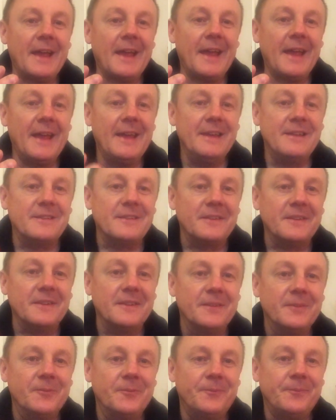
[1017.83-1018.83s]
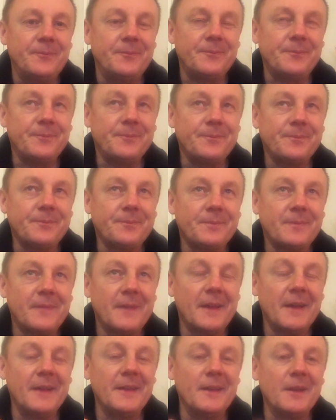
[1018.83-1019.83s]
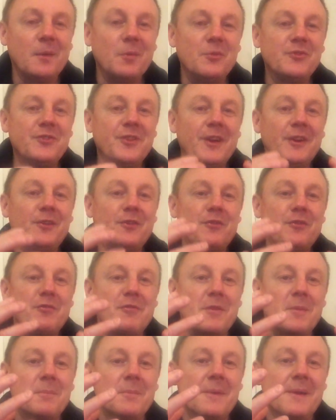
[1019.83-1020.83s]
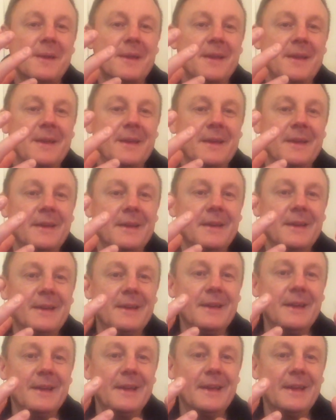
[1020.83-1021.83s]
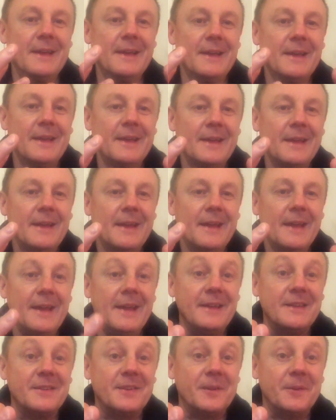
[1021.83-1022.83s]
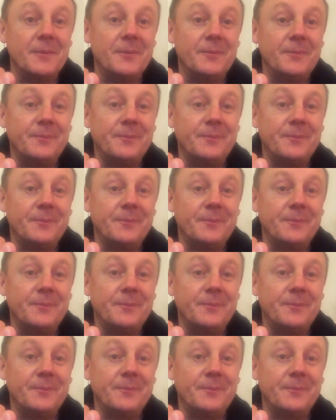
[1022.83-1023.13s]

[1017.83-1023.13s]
Eden, and they were gesturing me Eden.